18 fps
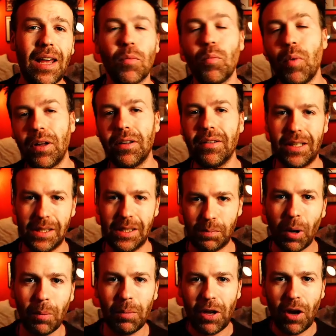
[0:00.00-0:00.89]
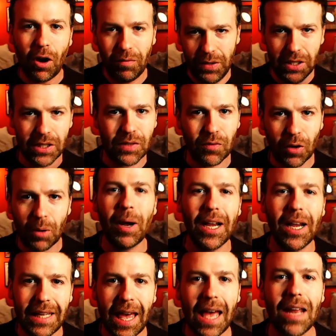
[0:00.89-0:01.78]
Well, it's probably obvious from,
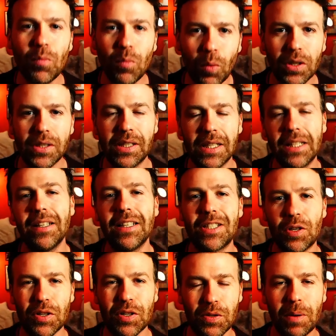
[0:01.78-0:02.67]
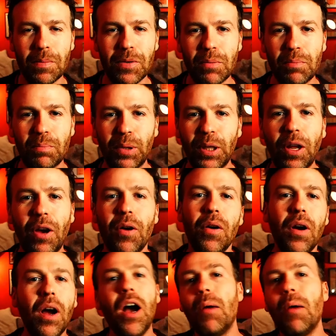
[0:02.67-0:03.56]
again, what's in the description below,
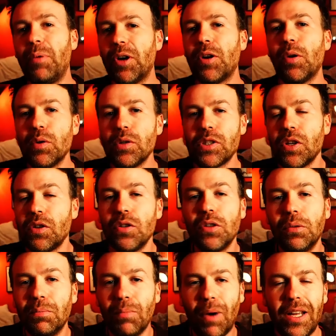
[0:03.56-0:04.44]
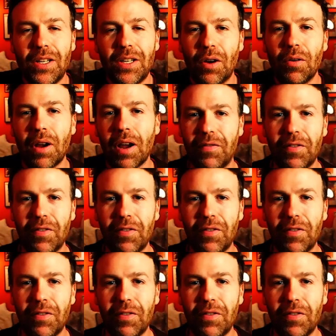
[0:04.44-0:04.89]
but also you might know if